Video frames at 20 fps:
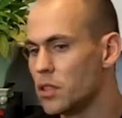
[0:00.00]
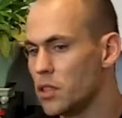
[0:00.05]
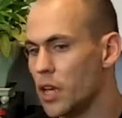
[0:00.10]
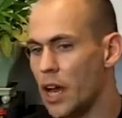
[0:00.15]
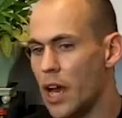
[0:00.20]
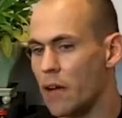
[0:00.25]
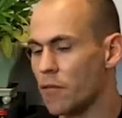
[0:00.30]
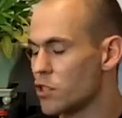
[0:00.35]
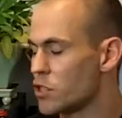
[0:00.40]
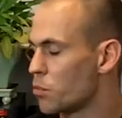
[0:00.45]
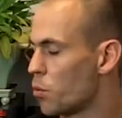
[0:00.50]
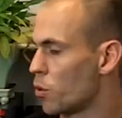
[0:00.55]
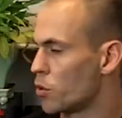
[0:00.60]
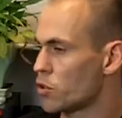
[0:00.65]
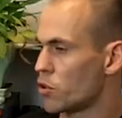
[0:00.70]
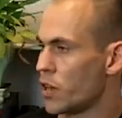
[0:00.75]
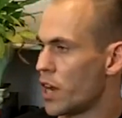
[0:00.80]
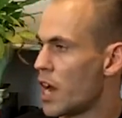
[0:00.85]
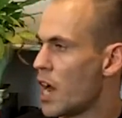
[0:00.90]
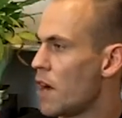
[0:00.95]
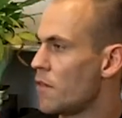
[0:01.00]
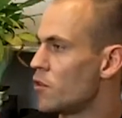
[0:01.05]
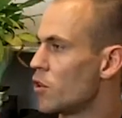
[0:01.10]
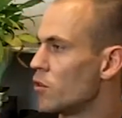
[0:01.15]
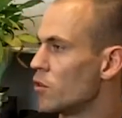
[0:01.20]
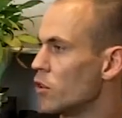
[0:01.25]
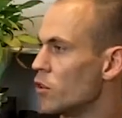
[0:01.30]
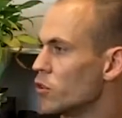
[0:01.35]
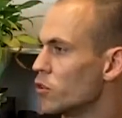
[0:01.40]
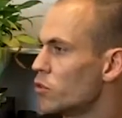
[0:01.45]
Yeah, every sport's going to have
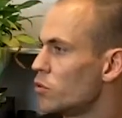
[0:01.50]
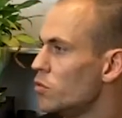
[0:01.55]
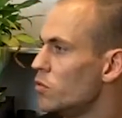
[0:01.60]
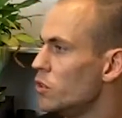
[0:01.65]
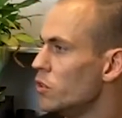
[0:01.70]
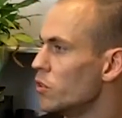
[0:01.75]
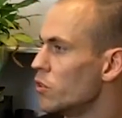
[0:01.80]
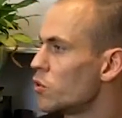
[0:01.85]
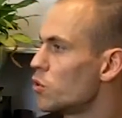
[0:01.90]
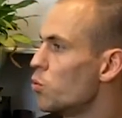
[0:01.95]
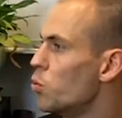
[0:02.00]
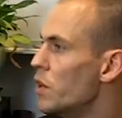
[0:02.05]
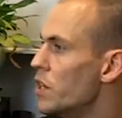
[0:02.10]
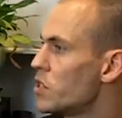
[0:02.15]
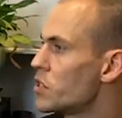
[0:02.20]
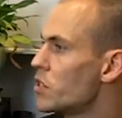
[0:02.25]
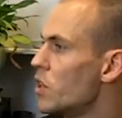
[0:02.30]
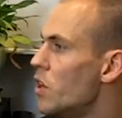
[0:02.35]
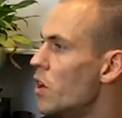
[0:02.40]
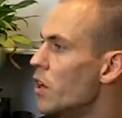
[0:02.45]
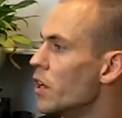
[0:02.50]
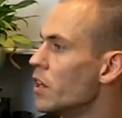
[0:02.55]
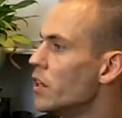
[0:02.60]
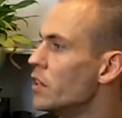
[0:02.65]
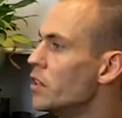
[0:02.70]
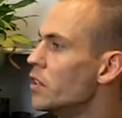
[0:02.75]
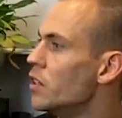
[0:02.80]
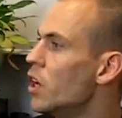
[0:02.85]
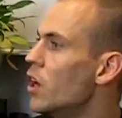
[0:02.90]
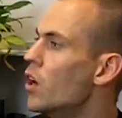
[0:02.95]
their little twist on
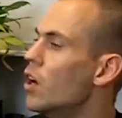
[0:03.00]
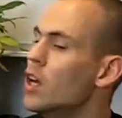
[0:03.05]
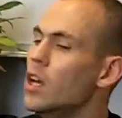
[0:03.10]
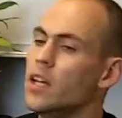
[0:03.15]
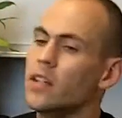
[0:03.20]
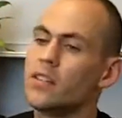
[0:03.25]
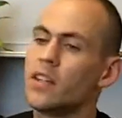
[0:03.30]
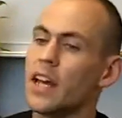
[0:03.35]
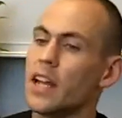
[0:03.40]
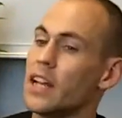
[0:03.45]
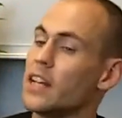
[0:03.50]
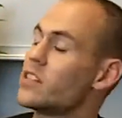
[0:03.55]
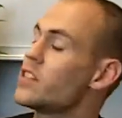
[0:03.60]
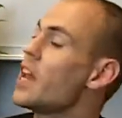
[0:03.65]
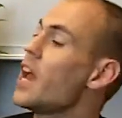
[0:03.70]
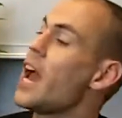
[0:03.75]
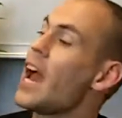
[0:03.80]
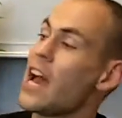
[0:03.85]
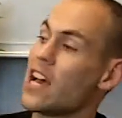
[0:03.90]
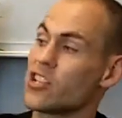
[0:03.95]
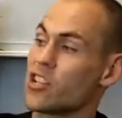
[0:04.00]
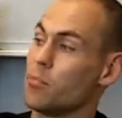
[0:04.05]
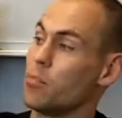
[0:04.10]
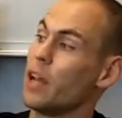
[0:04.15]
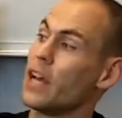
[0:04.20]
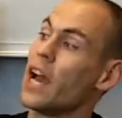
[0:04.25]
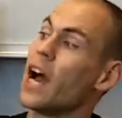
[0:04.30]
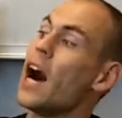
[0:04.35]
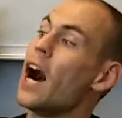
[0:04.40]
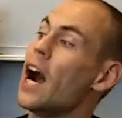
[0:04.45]
it. You know, tennis has to
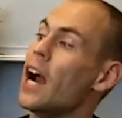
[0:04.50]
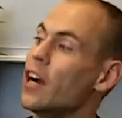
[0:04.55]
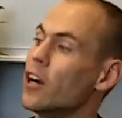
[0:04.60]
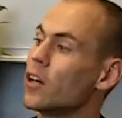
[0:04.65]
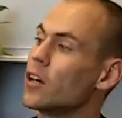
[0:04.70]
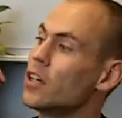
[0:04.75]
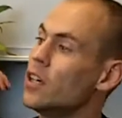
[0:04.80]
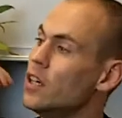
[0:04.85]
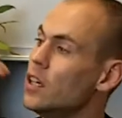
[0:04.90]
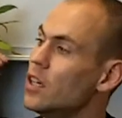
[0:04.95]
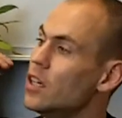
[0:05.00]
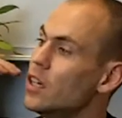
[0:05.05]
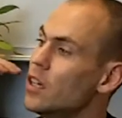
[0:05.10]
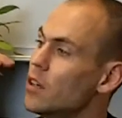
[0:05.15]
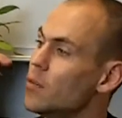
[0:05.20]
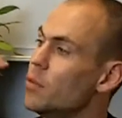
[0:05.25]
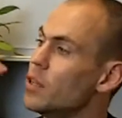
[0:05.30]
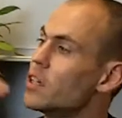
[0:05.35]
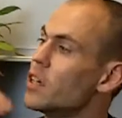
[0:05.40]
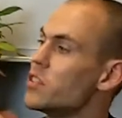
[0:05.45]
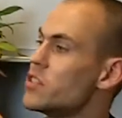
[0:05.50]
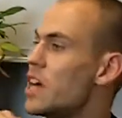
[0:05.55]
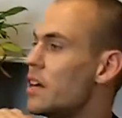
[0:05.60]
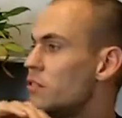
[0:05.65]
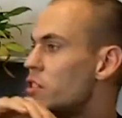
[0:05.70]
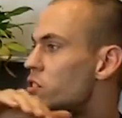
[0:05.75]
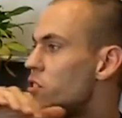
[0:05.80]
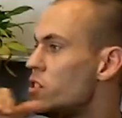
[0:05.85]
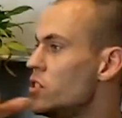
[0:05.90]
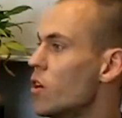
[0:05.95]
play higher because they
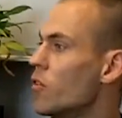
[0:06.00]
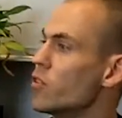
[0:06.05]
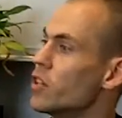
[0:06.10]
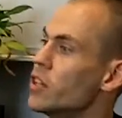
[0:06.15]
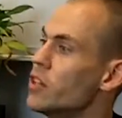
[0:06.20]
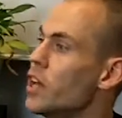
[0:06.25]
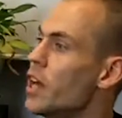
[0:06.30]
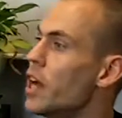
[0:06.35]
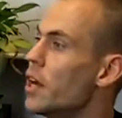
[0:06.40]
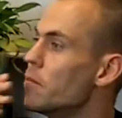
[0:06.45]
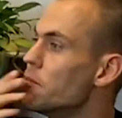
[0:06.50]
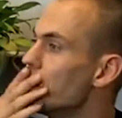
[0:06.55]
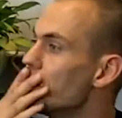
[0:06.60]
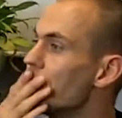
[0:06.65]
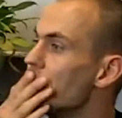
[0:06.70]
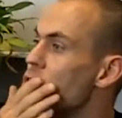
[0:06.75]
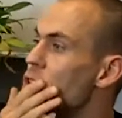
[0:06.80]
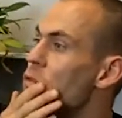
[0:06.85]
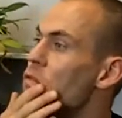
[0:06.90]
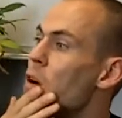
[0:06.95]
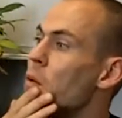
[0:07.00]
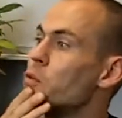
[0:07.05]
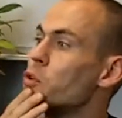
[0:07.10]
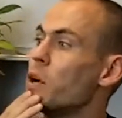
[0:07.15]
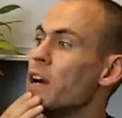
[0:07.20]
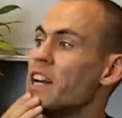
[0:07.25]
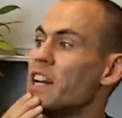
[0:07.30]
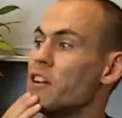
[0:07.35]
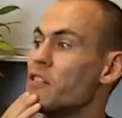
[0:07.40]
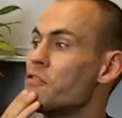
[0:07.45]
have to see over the net. So if I'm
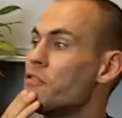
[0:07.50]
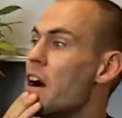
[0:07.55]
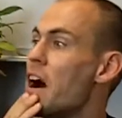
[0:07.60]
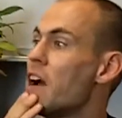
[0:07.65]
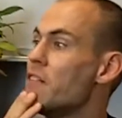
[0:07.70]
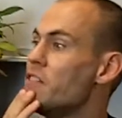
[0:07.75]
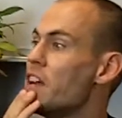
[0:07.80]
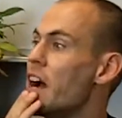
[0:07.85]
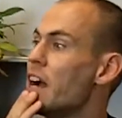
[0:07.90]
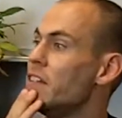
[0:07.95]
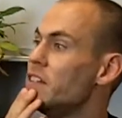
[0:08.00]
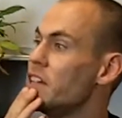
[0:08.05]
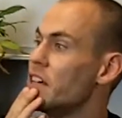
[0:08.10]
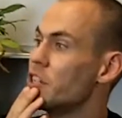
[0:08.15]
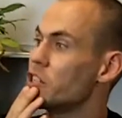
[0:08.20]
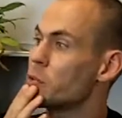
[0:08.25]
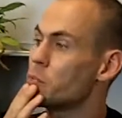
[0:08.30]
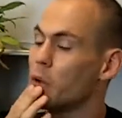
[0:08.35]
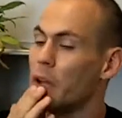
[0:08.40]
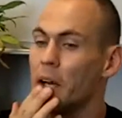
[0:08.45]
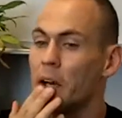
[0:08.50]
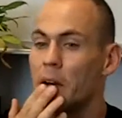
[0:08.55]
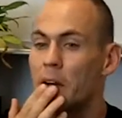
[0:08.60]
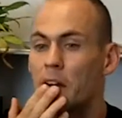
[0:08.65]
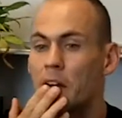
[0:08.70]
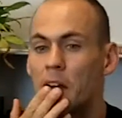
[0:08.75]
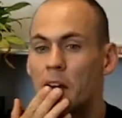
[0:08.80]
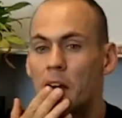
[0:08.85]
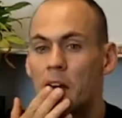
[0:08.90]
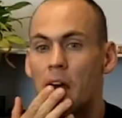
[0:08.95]
training a 5'9" tennis
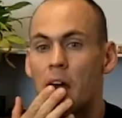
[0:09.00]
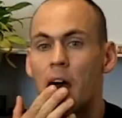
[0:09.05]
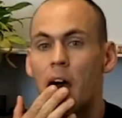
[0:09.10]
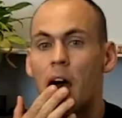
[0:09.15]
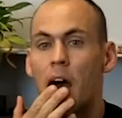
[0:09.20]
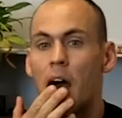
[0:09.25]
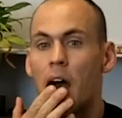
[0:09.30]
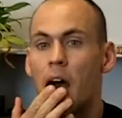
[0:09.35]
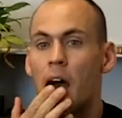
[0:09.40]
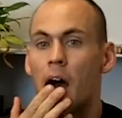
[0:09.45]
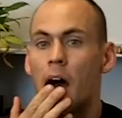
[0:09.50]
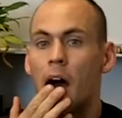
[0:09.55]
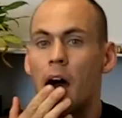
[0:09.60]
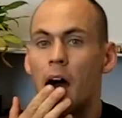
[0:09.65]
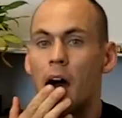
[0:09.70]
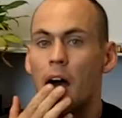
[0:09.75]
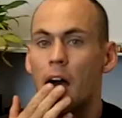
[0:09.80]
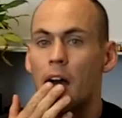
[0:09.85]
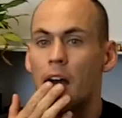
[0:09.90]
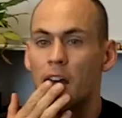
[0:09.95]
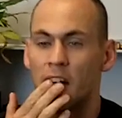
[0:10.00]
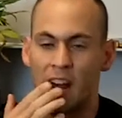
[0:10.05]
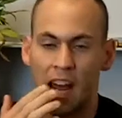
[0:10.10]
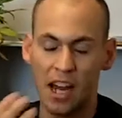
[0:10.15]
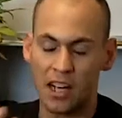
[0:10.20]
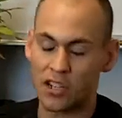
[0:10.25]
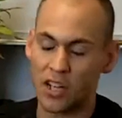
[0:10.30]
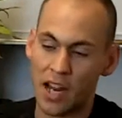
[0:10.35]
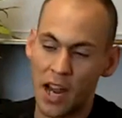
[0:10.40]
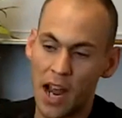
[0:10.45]
player, and I
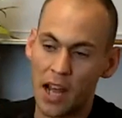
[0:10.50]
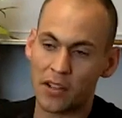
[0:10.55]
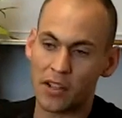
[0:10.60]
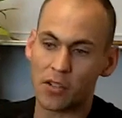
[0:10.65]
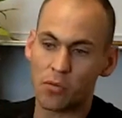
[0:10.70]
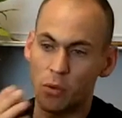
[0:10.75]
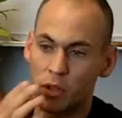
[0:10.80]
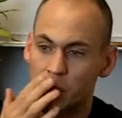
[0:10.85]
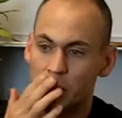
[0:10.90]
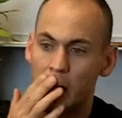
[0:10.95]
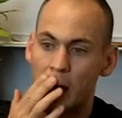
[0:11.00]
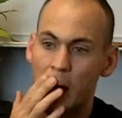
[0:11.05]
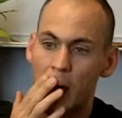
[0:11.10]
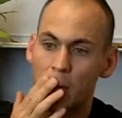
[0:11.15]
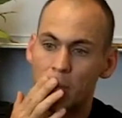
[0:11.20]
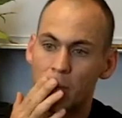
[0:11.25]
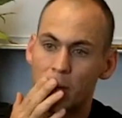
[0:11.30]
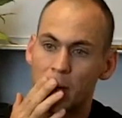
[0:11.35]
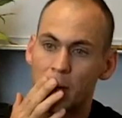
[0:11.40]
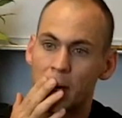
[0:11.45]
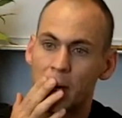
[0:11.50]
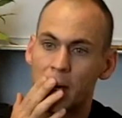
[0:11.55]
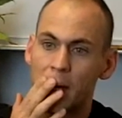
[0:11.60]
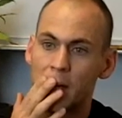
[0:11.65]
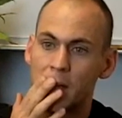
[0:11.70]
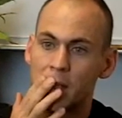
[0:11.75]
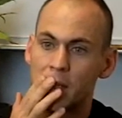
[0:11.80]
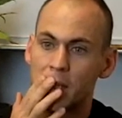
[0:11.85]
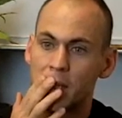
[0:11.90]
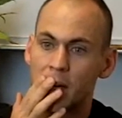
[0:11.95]
actually had this one time,
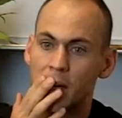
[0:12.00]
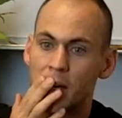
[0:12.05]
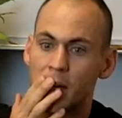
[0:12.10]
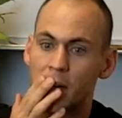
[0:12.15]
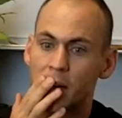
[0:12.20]
and